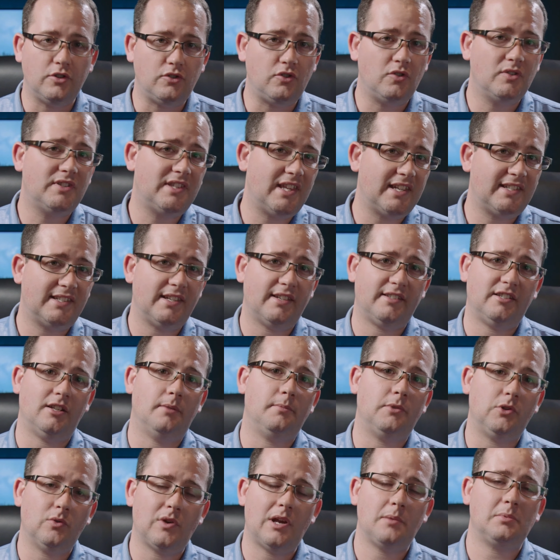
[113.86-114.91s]
you use this
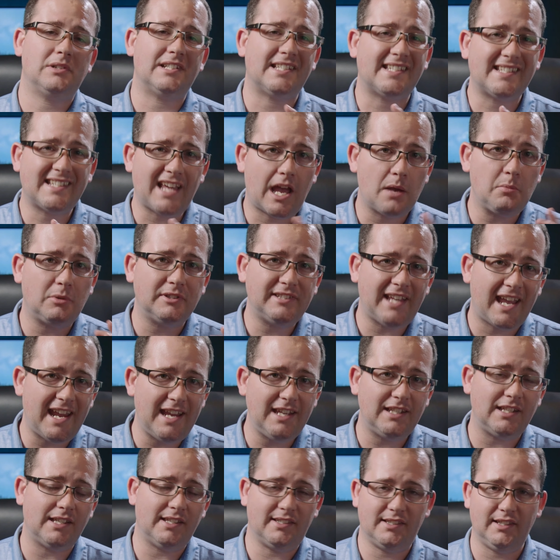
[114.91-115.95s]
system, you're able to
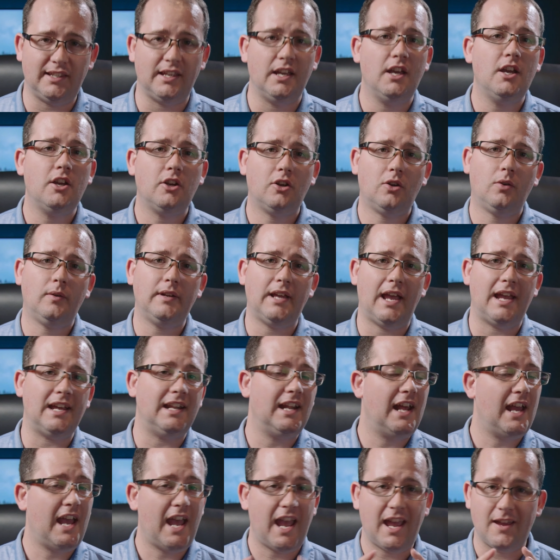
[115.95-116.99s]
simultaneously
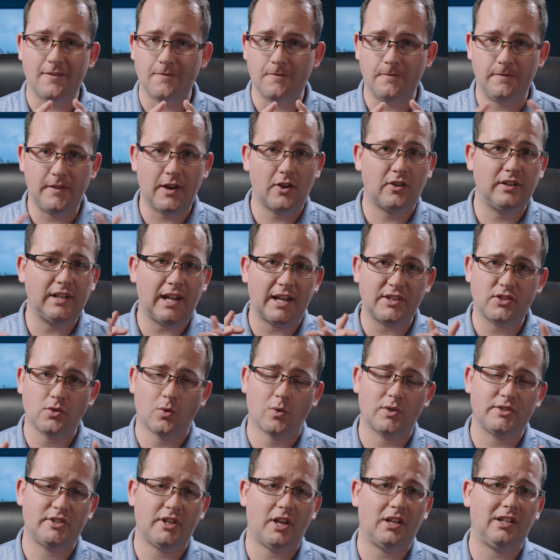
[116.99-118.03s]
create a very nice
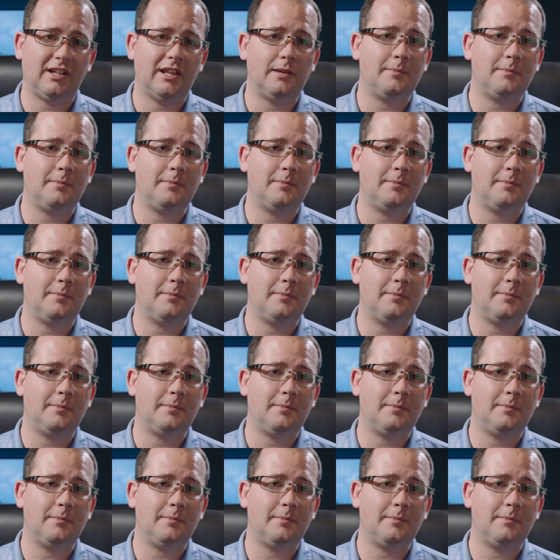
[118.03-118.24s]
horizontal